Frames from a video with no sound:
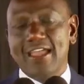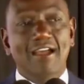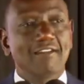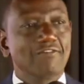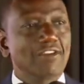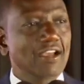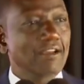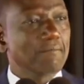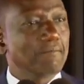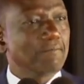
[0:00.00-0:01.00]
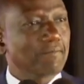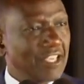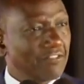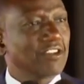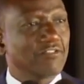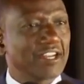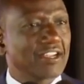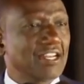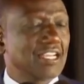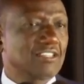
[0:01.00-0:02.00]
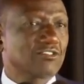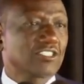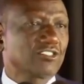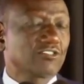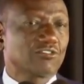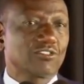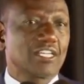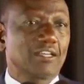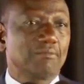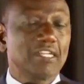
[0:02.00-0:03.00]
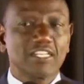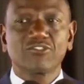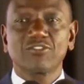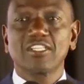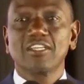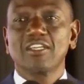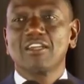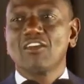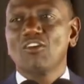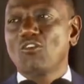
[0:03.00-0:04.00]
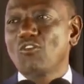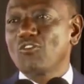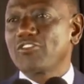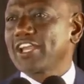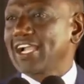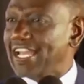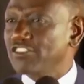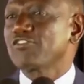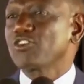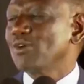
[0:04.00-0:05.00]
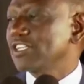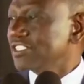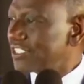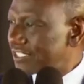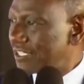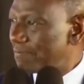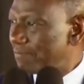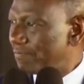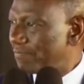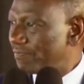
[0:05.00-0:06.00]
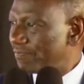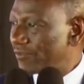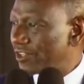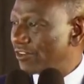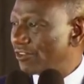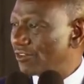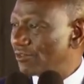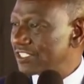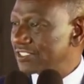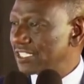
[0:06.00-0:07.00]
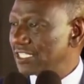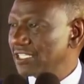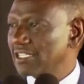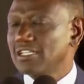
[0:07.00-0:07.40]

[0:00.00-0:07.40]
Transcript: I have given very clear instructions to the ministry on the kind of reward system, you know, Waziri,